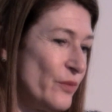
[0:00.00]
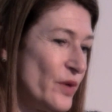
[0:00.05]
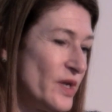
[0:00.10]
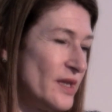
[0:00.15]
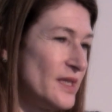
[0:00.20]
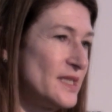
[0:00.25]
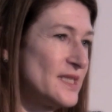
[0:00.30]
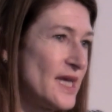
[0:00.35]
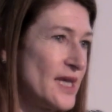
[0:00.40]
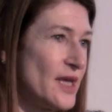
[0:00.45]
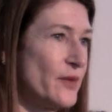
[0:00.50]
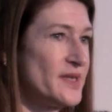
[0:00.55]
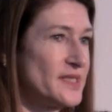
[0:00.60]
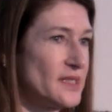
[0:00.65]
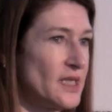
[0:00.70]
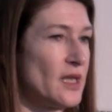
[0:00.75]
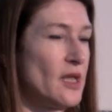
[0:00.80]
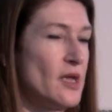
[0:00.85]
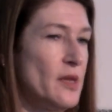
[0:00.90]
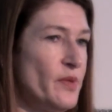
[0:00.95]
one of the
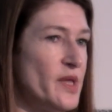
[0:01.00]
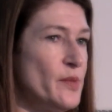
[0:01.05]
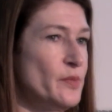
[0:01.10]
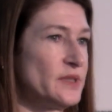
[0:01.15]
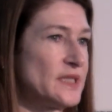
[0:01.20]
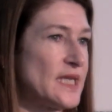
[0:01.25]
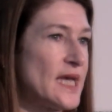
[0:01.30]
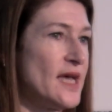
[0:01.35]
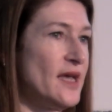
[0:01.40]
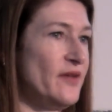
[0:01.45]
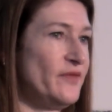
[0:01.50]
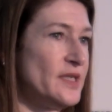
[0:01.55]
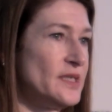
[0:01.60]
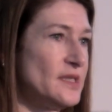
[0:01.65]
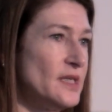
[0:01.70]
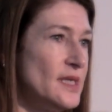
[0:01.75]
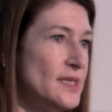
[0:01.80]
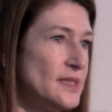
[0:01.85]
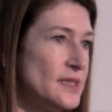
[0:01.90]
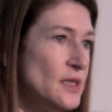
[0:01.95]
takeaways I'd like people to have
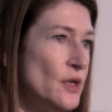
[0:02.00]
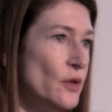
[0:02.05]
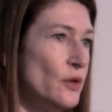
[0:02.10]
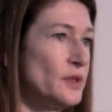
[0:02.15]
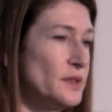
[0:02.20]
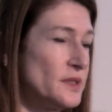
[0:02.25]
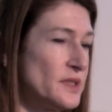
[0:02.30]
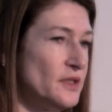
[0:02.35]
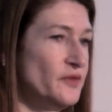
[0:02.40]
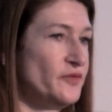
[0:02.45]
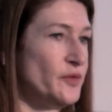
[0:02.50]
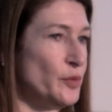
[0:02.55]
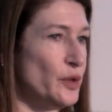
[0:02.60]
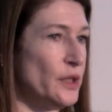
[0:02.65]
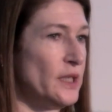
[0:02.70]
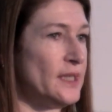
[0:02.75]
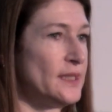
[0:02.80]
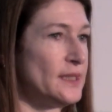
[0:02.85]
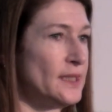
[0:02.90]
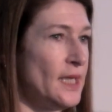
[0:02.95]
is that it's not a
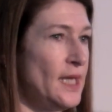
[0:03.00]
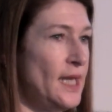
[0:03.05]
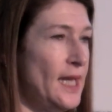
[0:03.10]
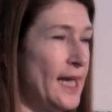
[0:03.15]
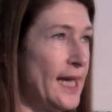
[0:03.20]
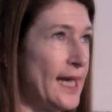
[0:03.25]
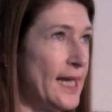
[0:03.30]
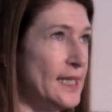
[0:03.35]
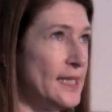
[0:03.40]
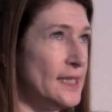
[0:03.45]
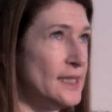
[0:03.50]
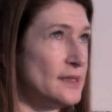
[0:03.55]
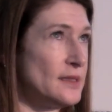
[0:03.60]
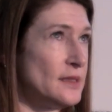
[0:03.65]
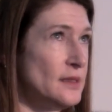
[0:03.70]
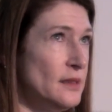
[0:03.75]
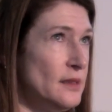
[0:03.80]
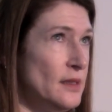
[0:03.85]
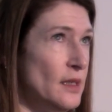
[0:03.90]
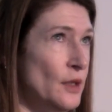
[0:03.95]
silver bullet, and
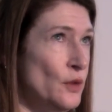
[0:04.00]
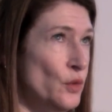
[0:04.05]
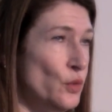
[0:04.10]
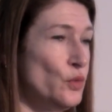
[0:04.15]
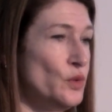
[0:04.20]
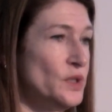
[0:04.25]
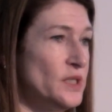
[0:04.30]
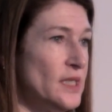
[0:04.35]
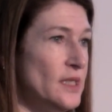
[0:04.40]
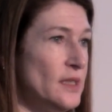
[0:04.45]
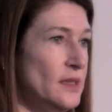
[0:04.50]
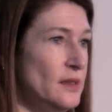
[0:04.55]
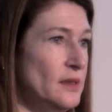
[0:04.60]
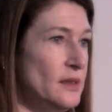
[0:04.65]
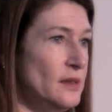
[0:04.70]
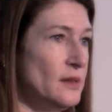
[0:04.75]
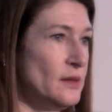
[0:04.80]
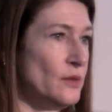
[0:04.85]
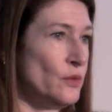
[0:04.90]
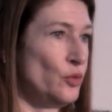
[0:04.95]
it's an
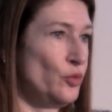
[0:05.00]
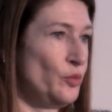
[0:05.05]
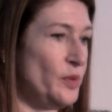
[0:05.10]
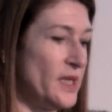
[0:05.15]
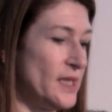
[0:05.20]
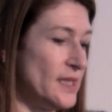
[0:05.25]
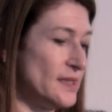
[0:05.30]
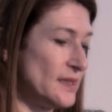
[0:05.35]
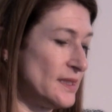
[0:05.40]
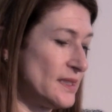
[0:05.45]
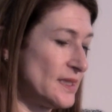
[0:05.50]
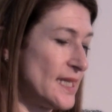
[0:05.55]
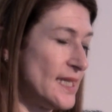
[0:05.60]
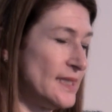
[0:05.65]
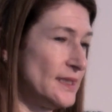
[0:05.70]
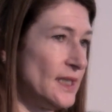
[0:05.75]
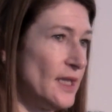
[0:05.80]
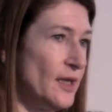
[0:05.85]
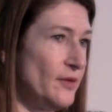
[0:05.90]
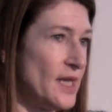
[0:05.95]
audit, albeit it's a
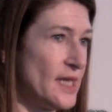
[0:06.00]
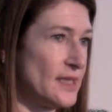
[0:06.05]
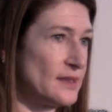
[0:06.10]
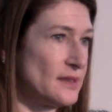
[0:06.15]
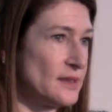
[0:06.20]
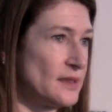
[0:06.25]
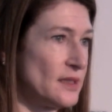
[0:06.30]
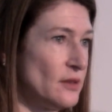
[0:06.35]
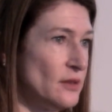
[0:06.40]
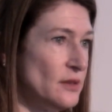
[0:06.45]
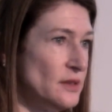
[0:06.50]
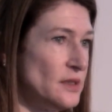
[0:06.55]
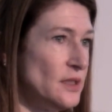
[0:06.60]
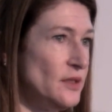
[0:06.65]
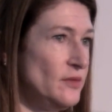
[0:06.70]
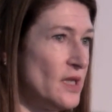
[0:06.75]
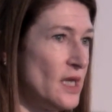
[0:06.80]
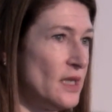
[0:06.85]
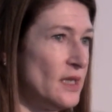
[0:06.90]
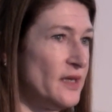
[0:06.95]
standalone
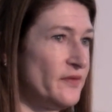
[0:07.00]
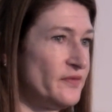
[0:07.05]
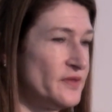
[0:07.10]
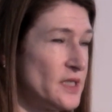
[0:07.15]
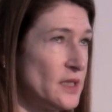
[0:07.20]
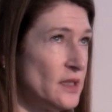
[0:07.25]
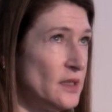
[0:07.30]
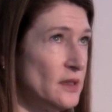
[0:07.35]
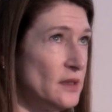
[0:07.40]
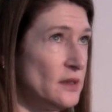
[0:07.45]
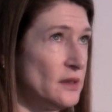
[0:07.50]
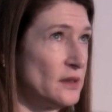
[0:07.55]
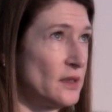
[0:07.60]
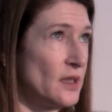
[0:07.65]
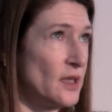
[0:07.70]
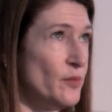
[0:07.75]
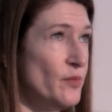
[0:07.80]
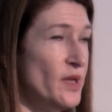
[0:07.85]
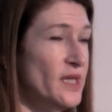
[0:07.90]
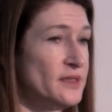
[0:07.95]
exercise. You then have to
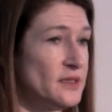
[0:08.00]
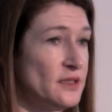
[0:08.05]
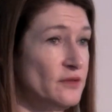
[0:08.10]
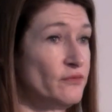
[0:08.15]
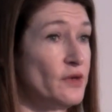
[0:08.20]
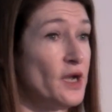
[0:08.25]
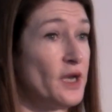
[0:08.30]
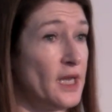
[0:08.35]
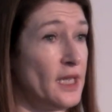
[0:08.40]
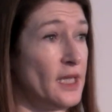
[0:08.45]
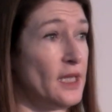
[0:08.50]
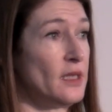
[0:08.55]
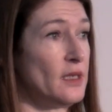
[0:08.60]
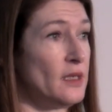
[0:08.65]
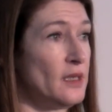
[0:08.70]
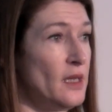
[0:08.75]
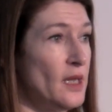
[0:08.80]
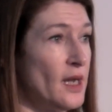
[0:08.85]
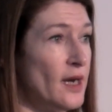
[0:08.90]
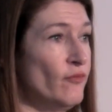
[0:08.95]
commit to running
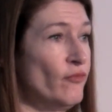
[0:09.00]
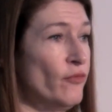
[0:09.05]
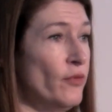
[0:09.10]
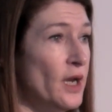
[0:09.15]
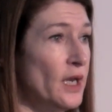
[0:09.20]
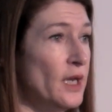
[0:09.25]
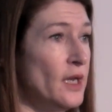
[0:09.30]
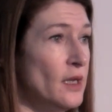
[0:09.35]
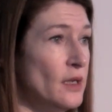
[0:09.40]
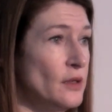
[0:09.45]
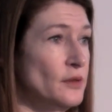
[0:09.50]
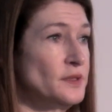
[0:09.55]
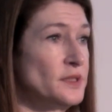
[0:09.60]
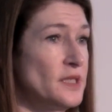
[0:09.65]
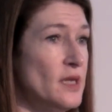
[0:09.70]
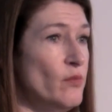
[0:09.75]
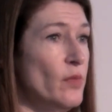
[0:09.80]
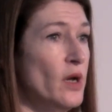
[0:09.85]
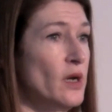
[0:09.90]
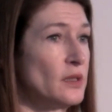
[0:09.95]
it and running
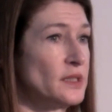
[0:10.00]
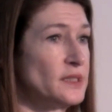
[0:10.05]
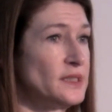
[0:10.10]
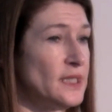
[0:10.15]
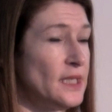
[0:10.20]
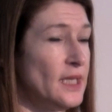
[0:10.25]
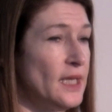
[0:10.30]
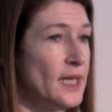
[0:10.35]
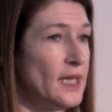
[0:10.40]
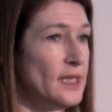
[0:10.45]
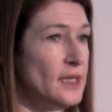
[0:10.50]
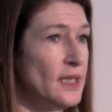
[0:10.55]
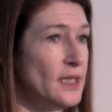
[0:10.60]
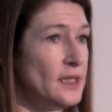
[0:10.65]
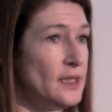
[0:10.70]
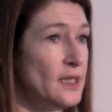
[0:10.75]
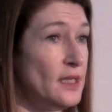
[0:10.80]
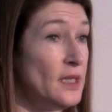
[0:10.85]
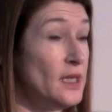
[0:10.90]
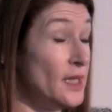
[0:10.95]
content marketing,
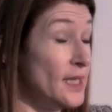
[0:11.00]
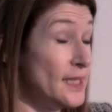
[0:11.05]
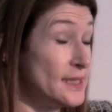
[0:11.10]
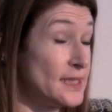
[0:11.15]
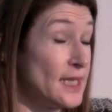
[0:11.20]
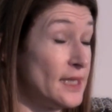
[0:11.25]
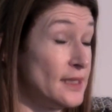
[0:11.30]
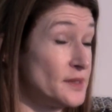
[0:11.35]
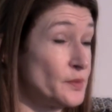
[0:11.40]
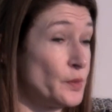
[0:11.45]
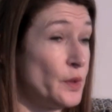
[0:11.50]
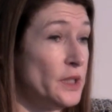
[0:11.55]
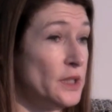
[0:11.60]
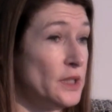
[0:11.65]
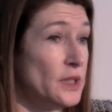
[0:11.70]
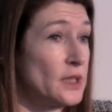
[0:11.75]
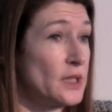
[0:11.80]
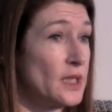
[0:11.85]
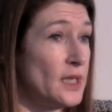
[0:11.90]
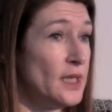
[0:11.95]
and it takes
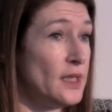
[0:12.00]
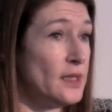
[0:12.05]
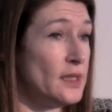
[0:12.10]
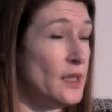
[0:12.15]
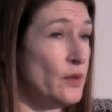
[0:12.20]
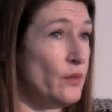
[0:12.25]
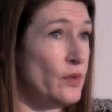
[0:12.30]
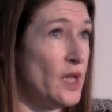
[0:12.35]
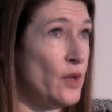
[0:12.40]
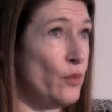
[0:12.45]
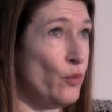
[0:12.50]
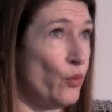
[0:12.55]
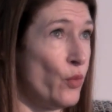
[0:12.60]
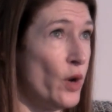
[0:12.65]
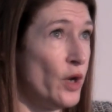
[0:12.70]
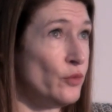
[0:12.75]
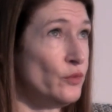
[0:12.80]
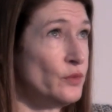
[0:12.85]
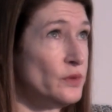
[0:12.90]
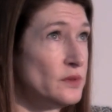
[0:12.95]
work.
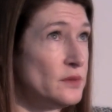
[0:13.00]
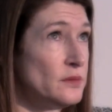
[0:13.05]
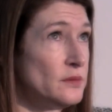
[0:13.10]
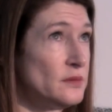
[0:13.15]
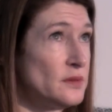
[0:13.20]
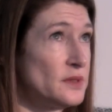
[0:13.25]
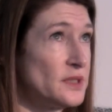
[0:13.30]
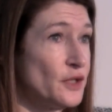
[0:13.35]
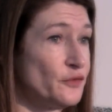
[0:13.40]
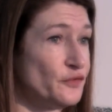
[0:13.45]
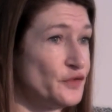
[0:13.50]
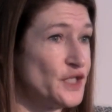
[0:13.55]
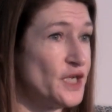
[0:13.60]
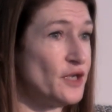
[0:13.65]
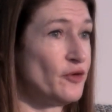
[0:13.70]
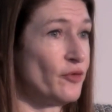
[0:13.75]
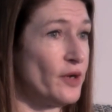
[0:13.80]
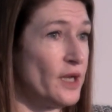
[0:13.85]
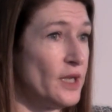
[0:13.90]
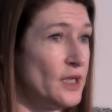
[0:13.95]
It won't
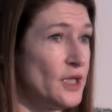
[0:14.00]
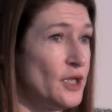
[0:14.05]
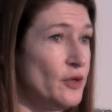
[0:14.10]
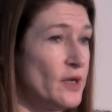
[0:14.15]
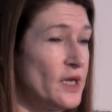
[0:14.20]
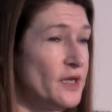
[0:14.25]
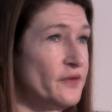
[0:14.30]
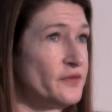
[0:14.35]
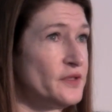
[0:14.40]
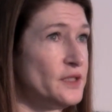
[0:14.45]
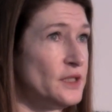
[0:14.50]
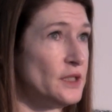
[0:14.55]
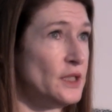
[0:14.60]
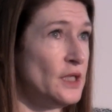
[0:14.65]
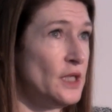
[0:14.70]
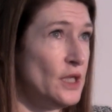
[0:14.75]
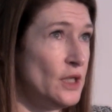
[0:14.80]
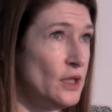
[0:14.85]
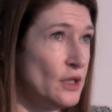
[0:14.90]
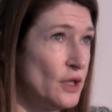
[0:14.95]
self-generate. You have
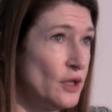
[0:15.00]
to